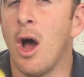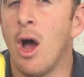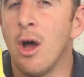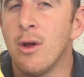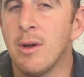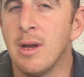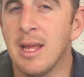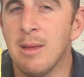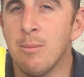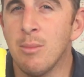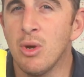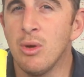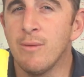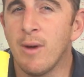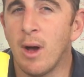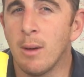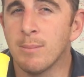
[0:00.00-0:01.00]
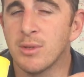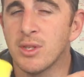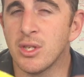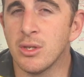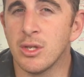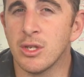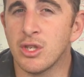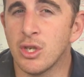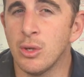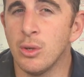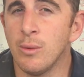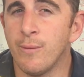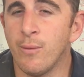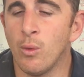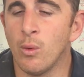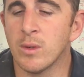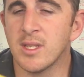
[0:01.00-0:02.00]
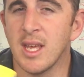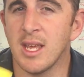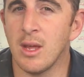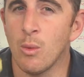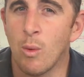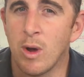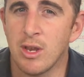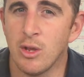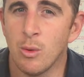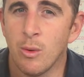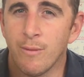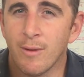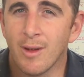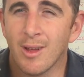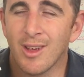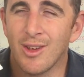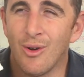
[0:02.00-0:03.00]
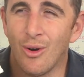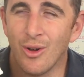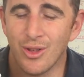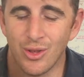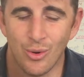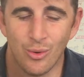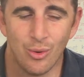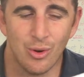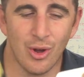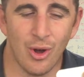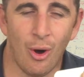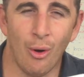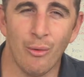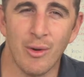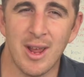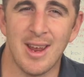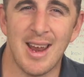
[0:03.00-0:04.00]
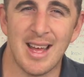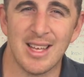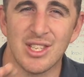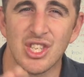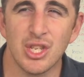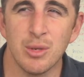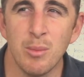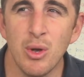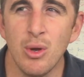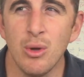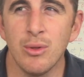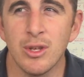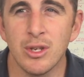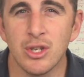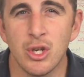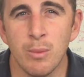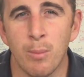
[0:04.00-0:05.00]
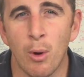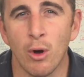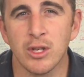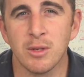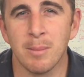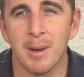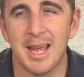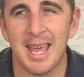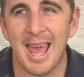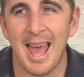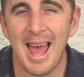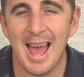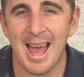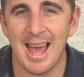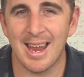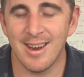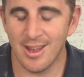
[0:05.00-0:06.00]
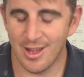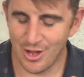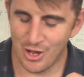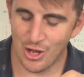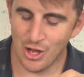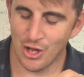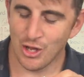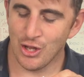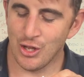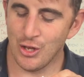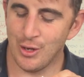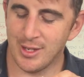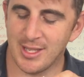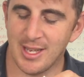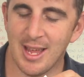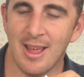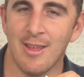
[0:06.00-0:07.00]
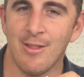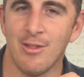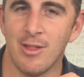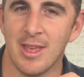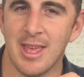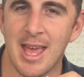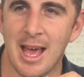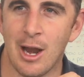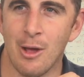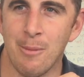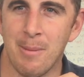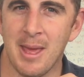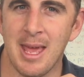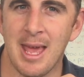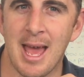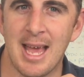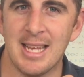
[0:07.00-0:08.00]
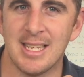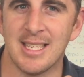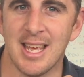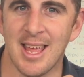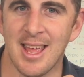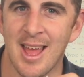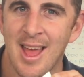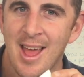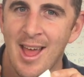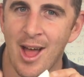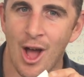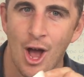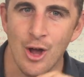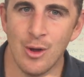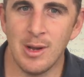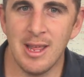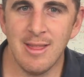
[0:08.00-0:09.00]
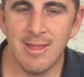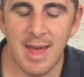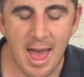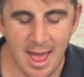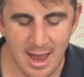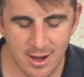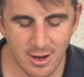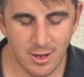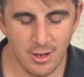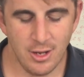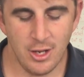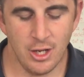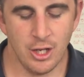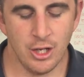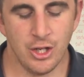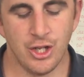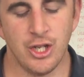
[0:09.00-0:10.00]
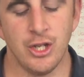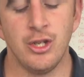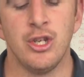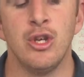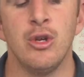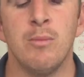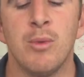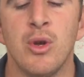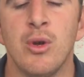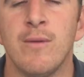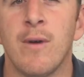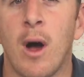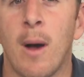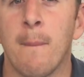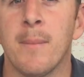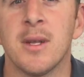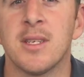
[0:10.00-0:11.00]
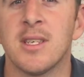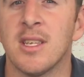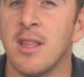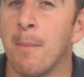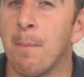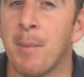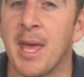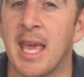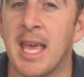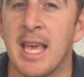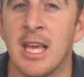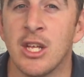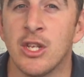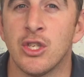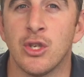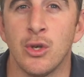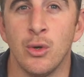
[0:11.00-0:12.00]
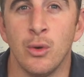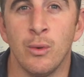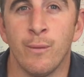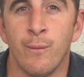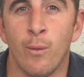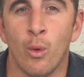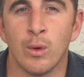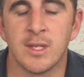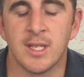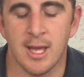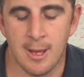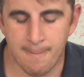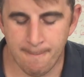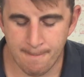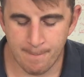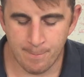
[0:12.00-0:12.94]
only move up to the 240 when you have got your Corian as smooth as you possibly can using the yellow P80. Only then should you move up to the P240.